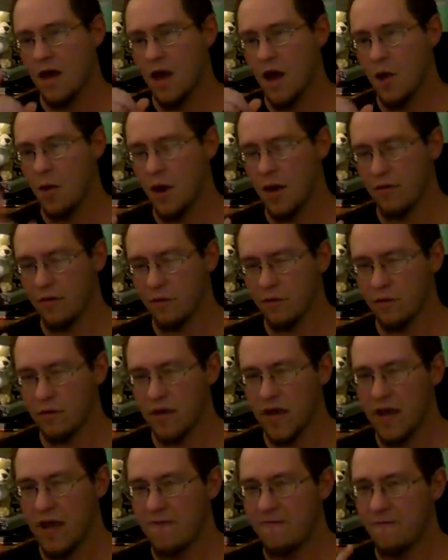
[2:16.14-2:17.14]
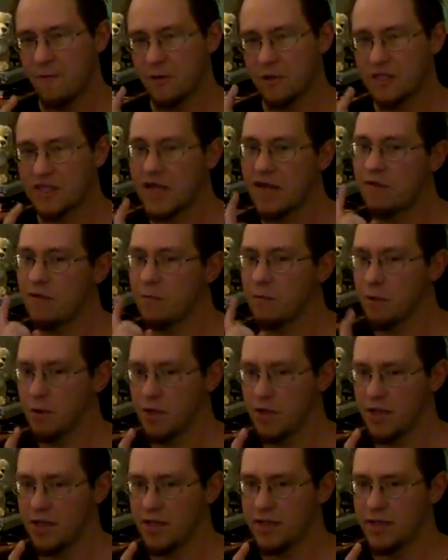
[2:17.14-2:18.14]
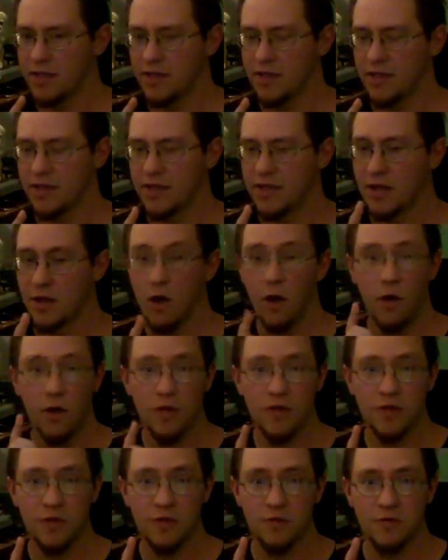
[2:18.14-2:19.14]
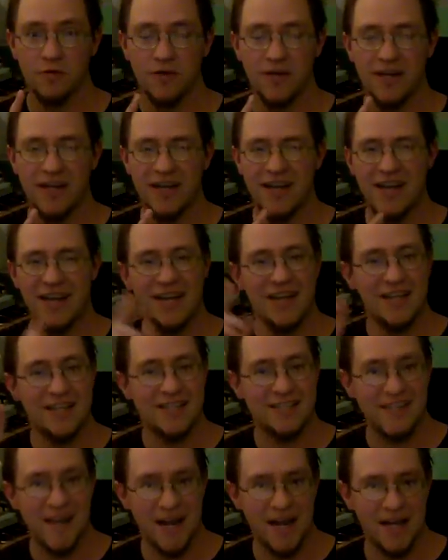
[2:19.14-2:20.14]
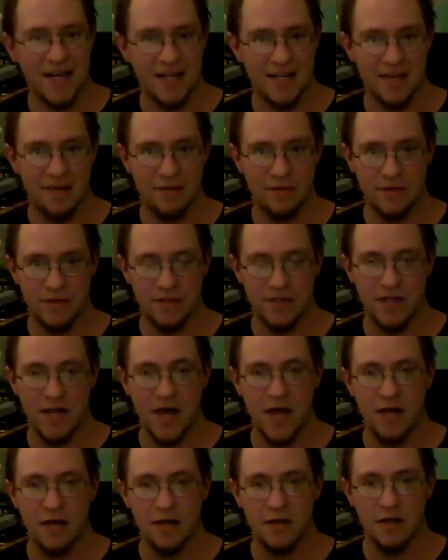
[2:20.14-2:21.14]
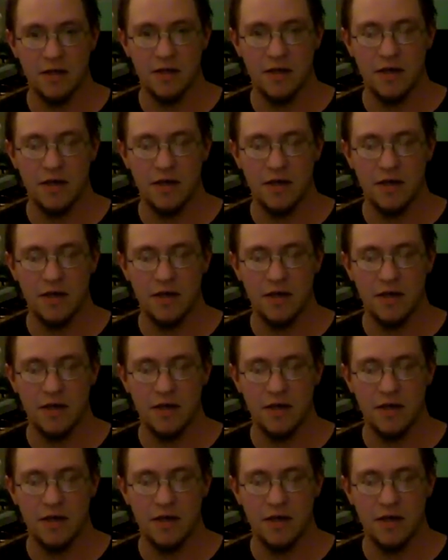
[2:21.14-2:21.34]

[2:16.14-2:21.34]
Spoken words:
However, a first level bullet can also fit in a second level slot,